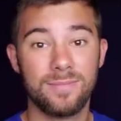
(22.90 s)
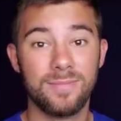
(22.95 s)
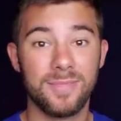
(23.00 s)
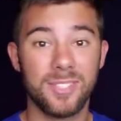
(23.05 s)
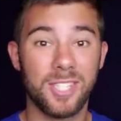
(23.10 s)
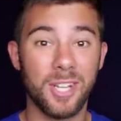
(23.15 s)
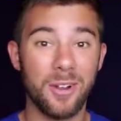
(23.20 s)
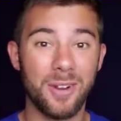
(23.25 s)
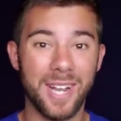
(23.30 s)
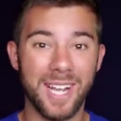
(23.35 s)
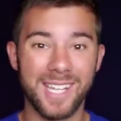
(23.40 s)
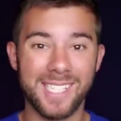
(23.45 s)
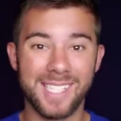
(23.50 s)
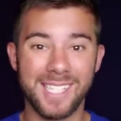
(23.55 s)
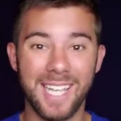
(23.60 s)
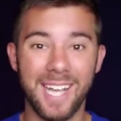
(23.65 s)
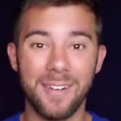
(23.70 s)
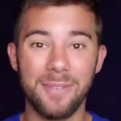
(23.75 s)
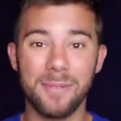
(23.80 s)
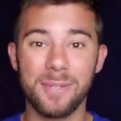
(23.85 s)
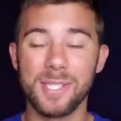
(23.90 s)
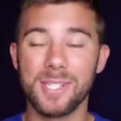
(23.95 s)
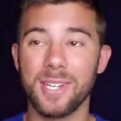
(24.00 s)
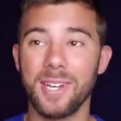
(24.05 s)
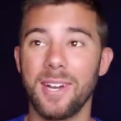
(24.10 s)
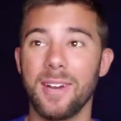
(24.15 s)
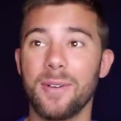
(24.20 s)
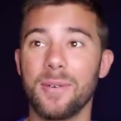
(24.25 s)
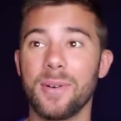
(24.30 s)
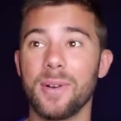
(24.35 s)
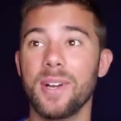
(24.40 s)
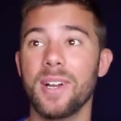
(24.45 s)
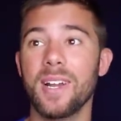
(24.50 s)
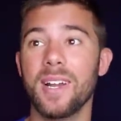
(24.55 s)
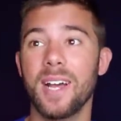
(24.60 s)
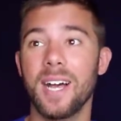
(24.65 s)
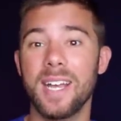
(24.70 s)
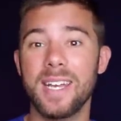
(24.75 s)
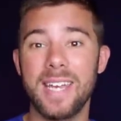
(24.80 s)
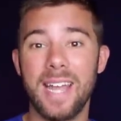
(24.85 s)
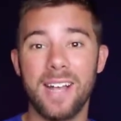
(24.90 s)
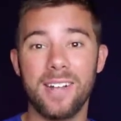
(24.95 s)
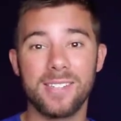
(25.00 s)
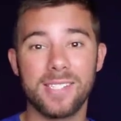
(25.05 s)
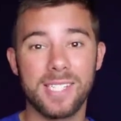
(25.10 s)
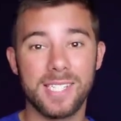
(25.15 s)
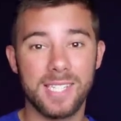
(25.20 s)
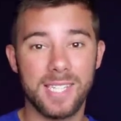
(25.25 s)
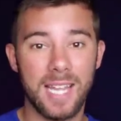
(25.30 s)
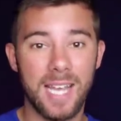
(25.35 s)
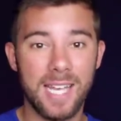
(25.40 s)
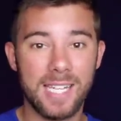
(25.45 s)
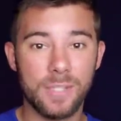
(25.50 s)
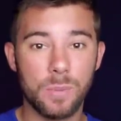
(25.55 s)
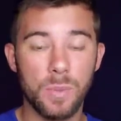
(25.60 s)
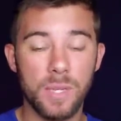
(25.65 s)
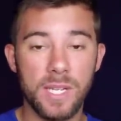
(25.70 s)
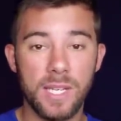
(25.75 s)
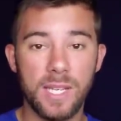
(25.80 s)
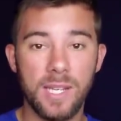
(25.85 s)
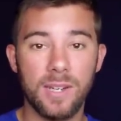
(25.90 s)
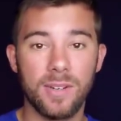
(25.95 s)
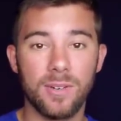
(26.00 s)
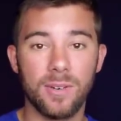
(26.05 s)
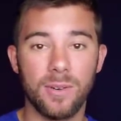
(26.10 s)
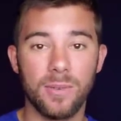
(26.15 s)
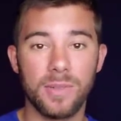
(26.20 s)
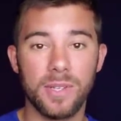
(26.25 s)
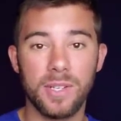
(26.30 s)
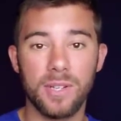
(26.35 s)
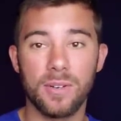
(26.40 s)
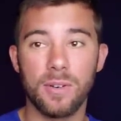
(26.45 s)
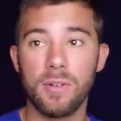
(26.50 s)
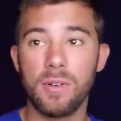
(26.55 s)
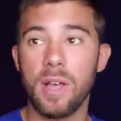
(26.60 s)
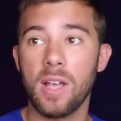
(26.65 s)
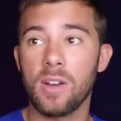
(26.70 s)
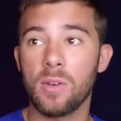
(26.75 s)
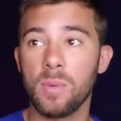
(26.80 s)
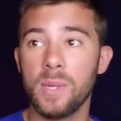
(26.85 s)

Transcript: so guys, that was our analysis last week here on the euro dollar.